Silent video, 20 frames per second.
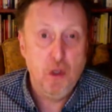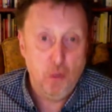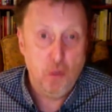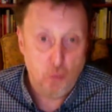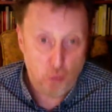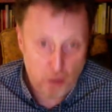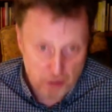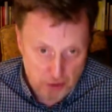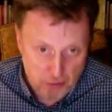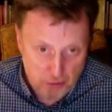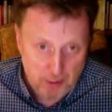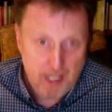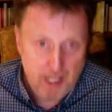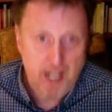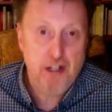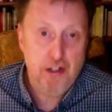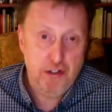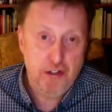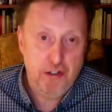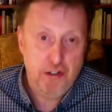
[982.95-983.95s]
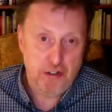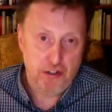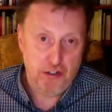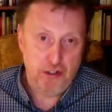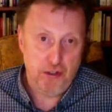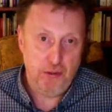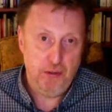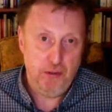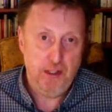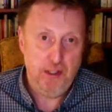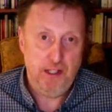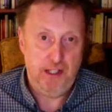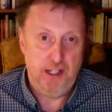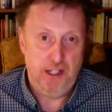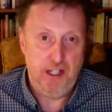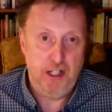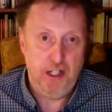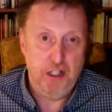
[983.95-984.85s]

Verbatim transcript: What you can do, uh,